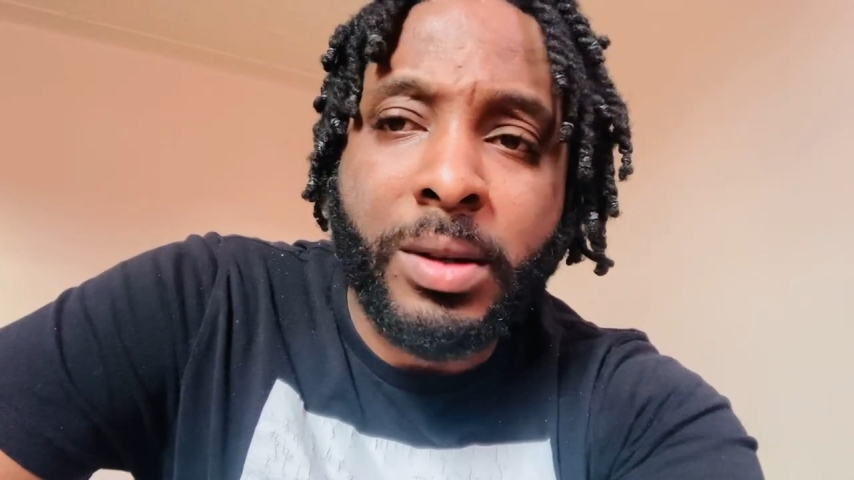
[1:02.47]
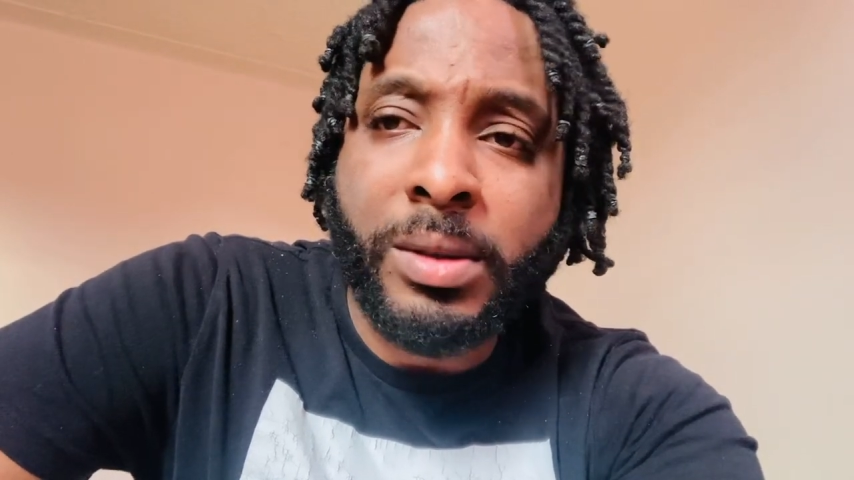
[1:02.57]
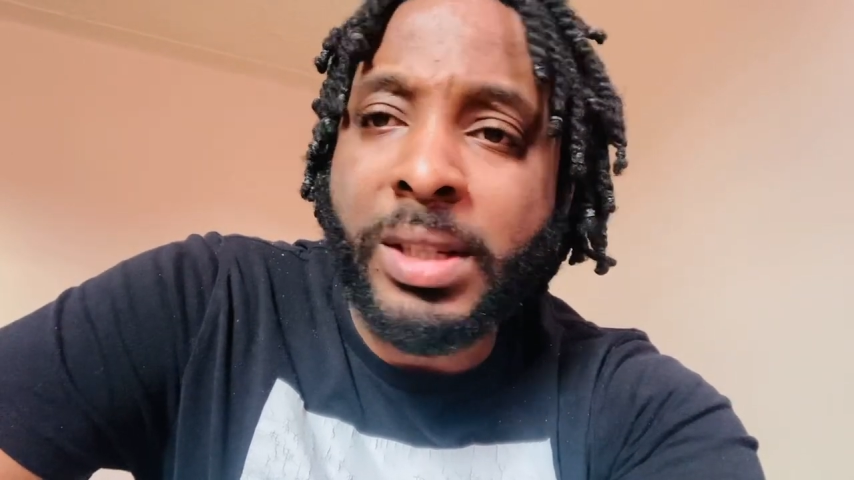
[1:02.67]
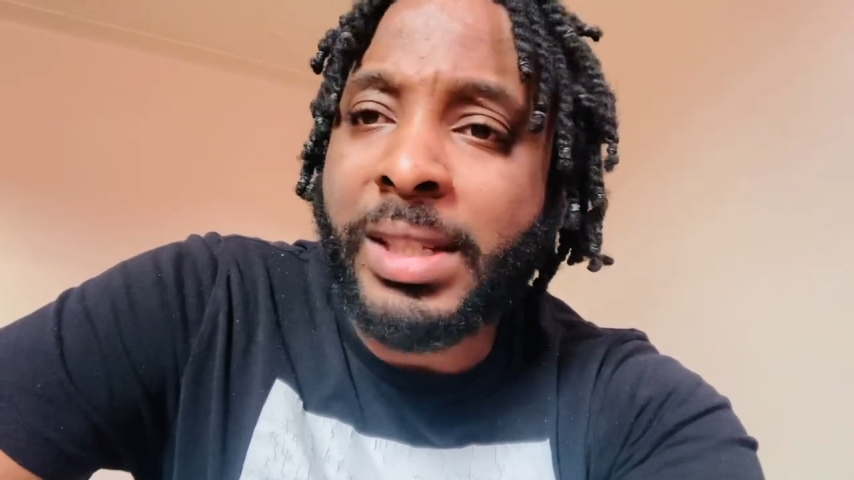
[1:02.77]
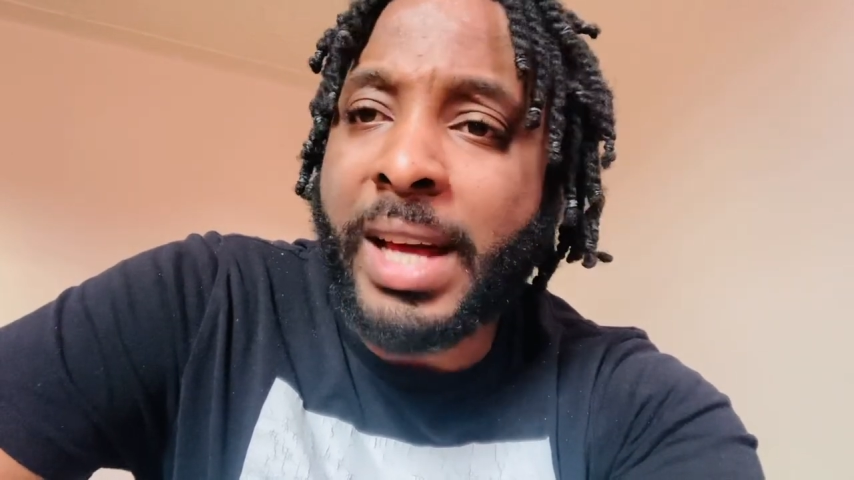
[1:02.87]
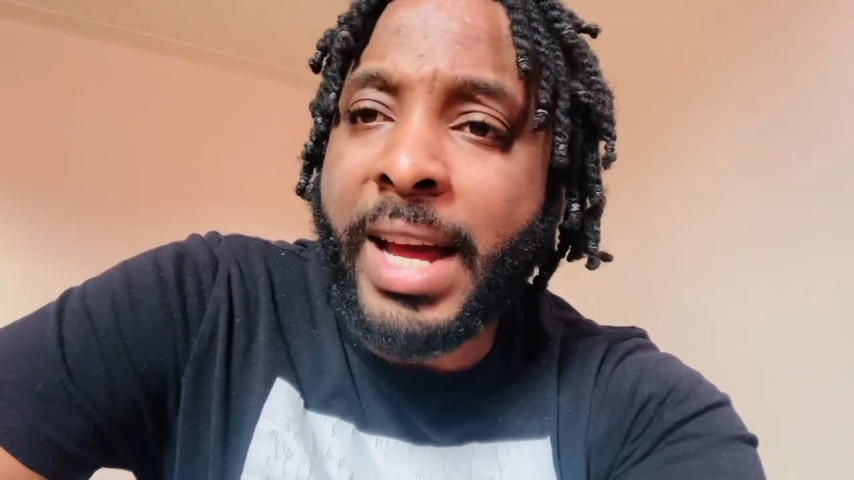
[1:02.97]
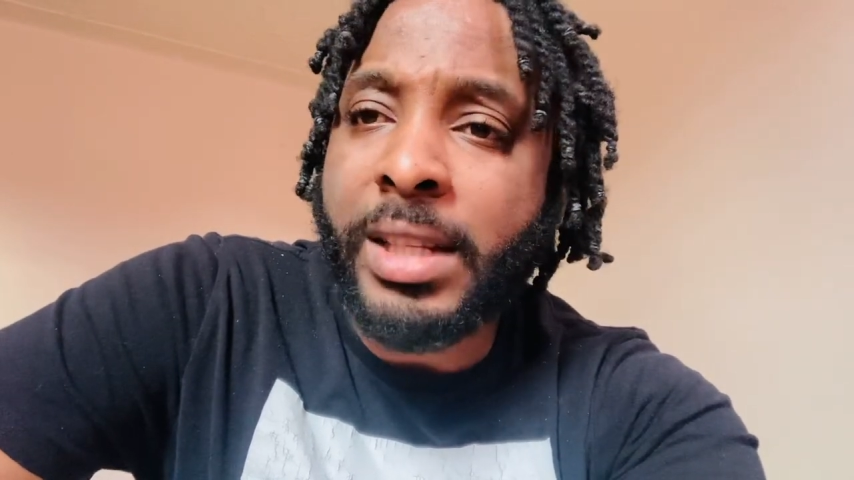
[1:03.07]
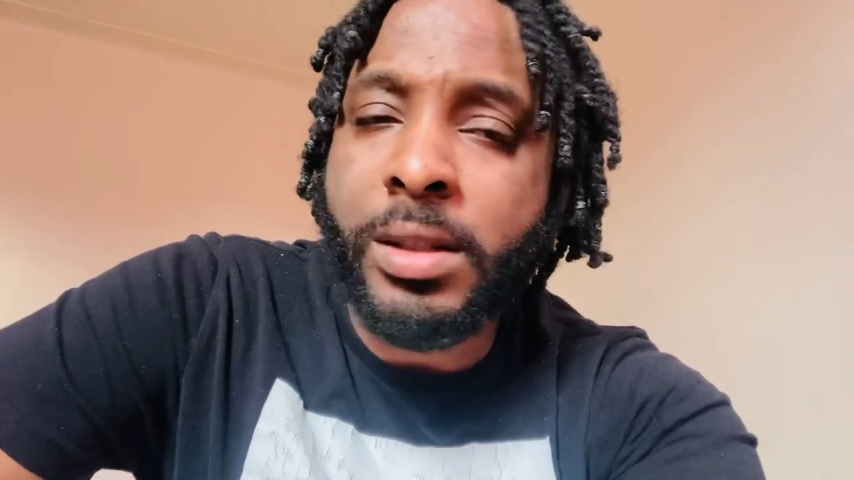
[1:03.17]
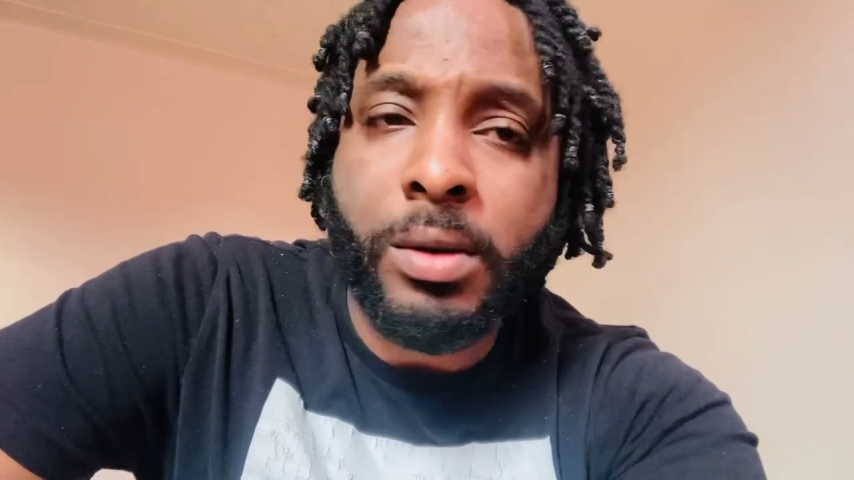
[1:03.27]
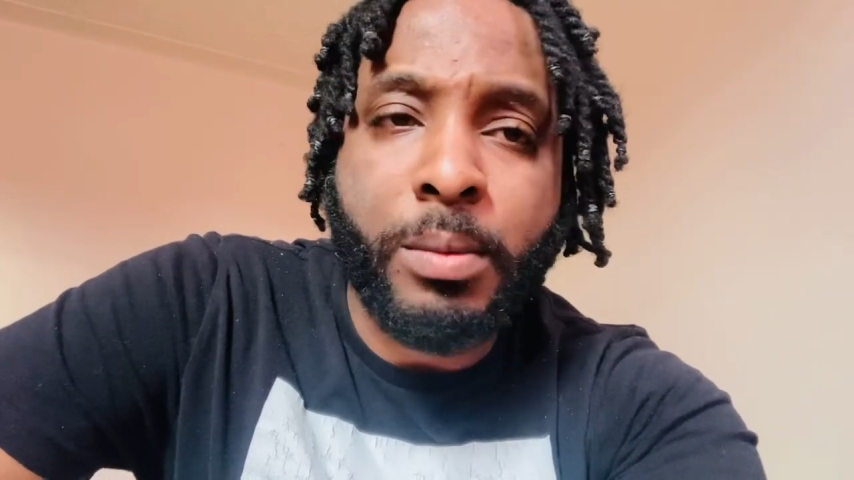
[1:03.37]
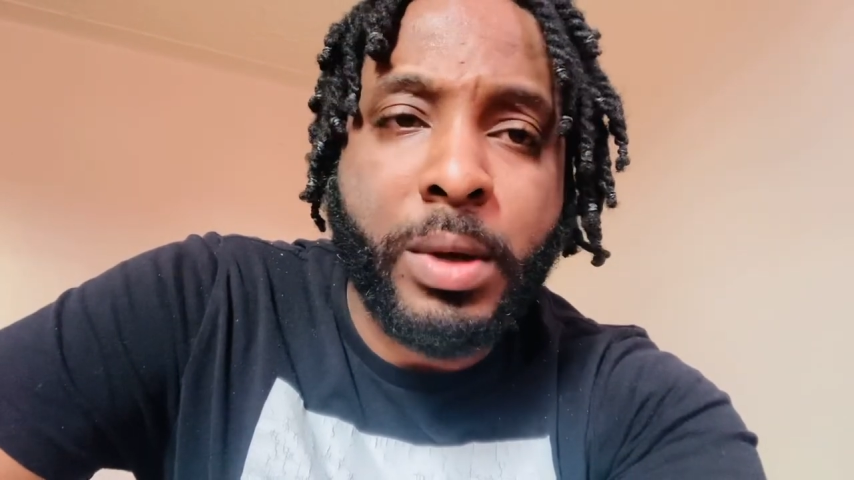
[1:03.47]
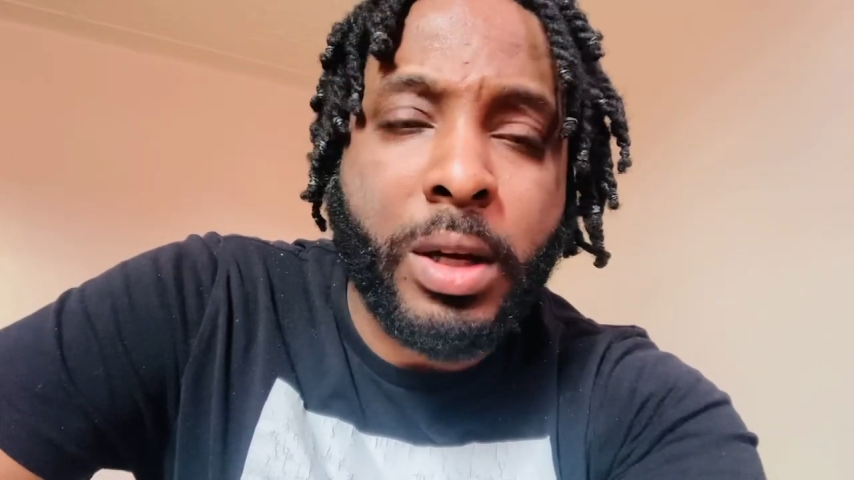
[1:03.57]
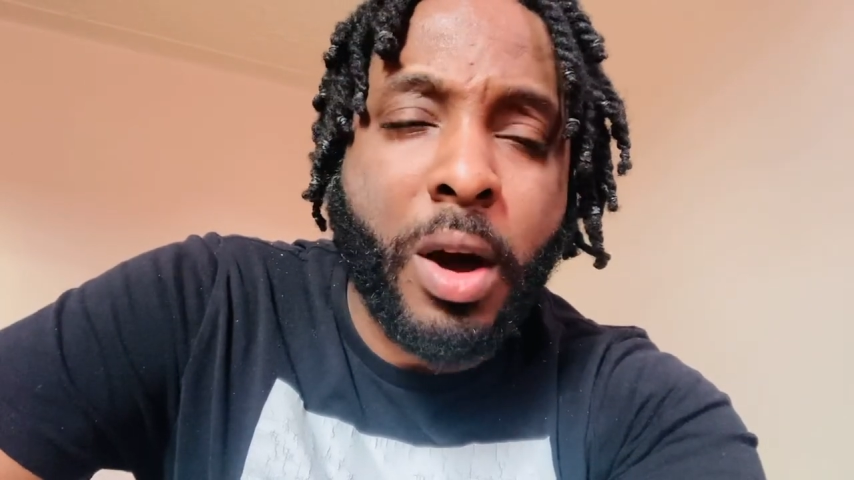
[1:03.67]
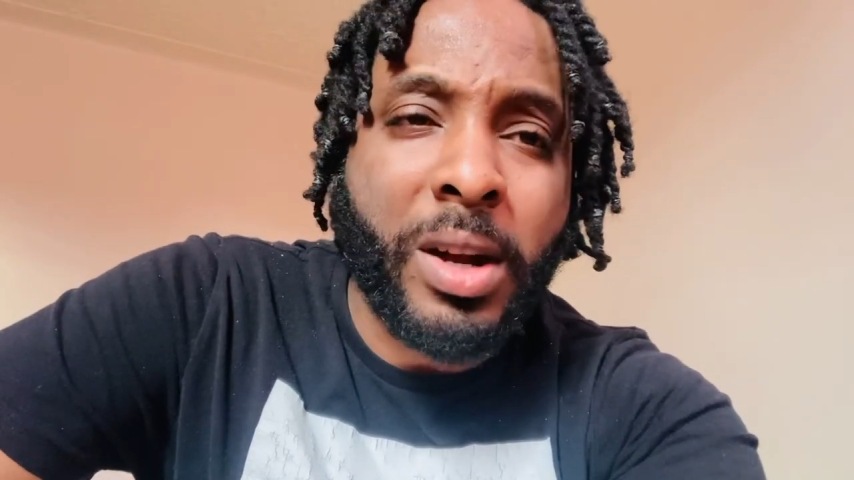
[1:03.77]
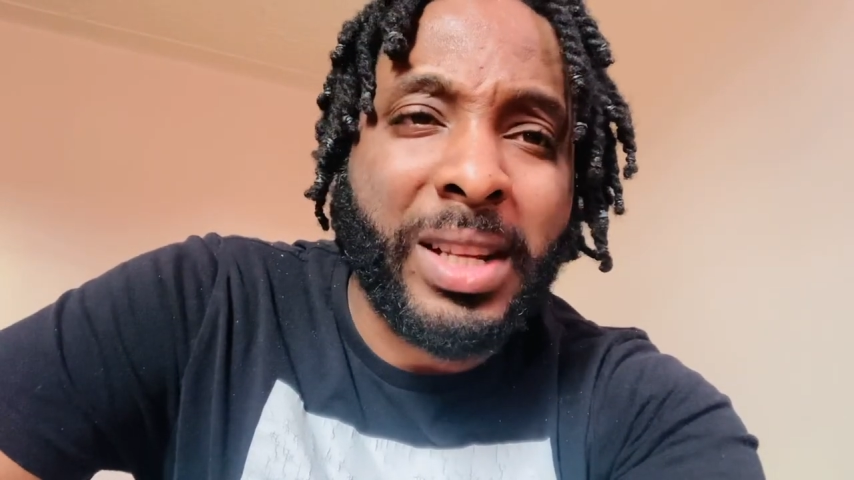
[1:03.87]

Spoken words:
you decide to bring on